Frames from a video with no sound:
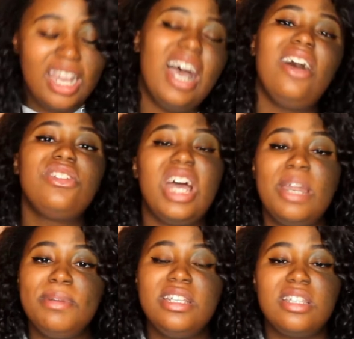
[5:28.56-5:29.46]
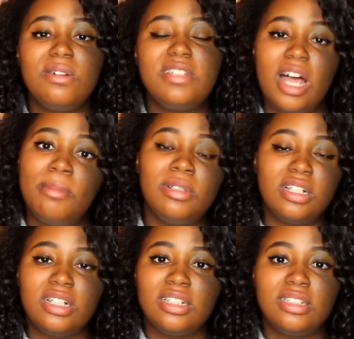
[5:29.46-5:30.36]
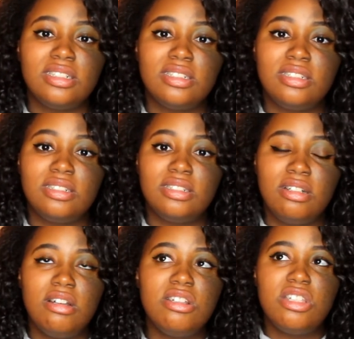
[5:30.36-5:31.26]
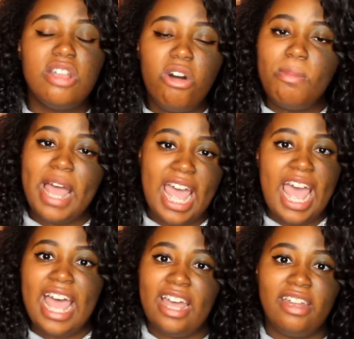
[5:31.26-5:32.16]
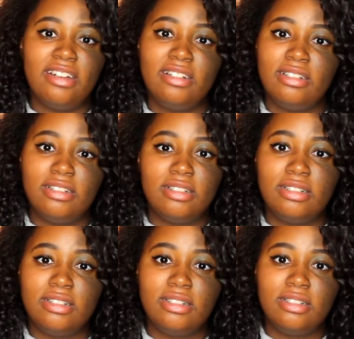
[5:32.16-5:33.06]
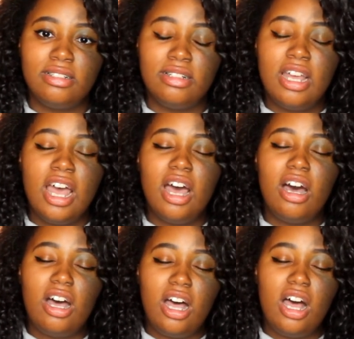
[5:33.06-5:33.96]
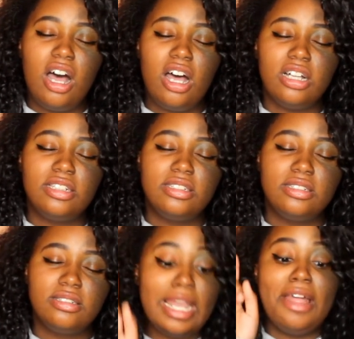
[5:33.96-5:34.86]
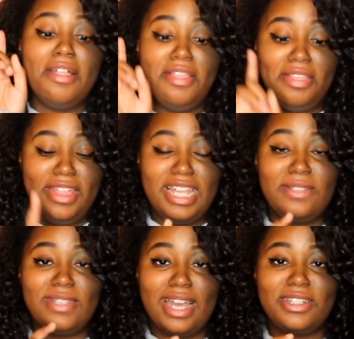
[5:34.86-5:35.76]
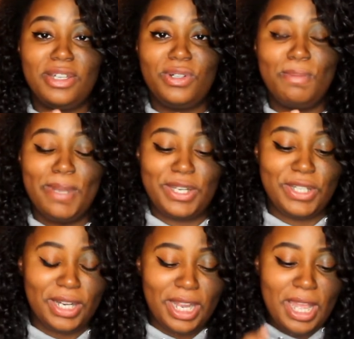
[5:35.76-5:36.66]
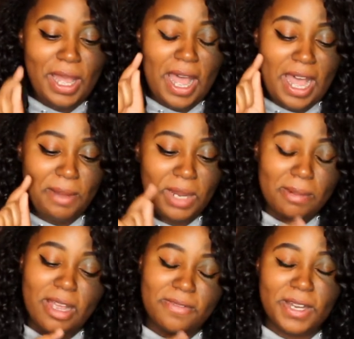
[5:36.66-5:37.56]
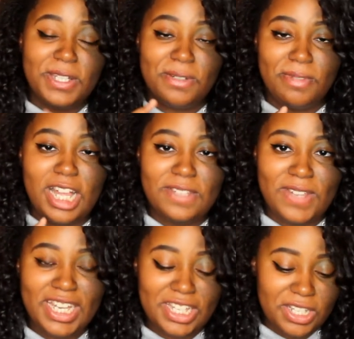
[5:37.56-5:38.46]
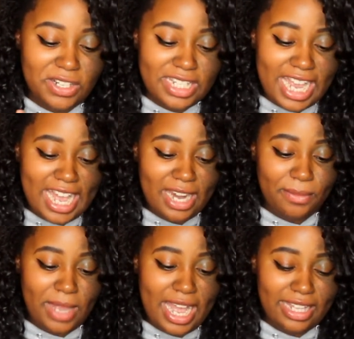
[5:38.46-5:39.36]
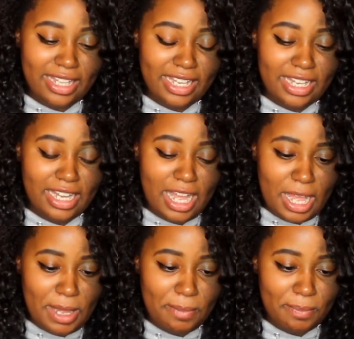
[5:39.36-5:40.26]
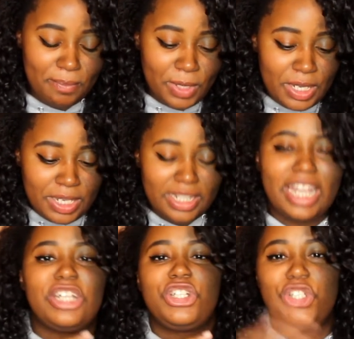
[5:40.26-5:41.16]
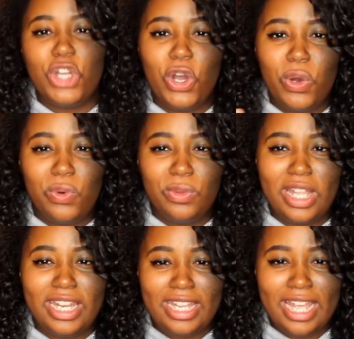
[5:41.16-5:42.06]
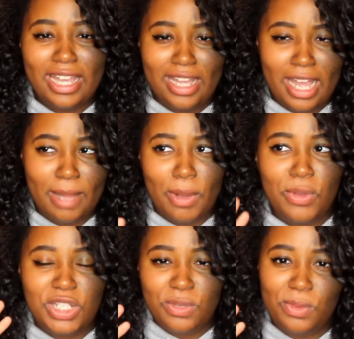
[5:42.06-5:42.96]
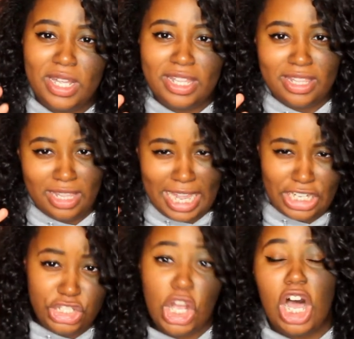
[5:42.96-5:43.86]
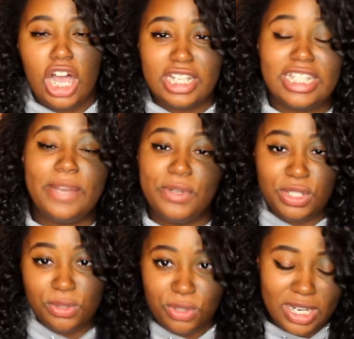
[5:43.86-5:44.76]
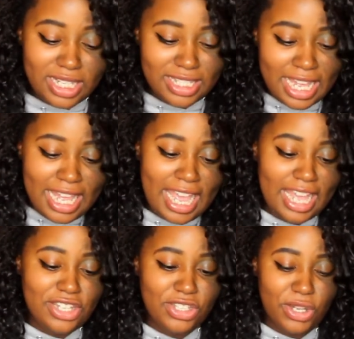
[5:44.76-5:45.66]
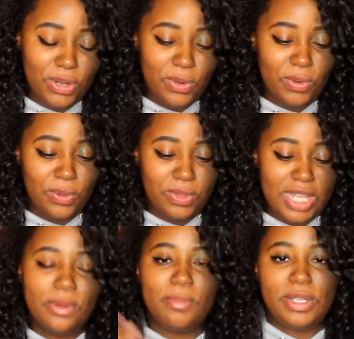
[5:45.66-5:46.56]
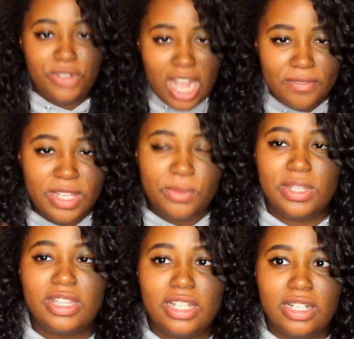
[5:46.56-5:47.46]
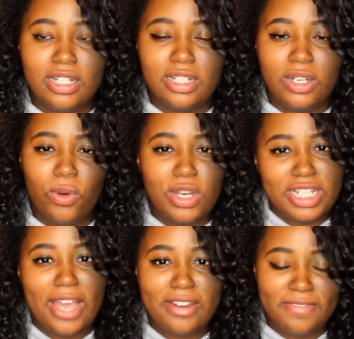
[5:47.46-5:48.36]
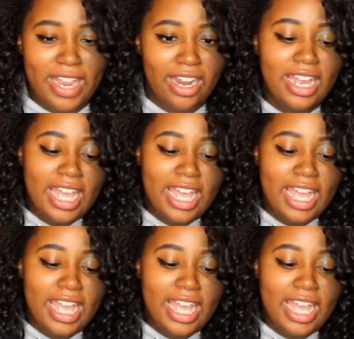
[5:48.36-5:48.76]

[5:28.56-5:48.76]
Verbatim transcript: I was trying to be so Tumblr. So bad. Oh, this was actually a cool picture. Um, one of my friends from Las Vegas, her dad had like a um, like a show that he um, hosted with like dogs, and they would do tricks. And so they would be traveling with the Orange County Fair.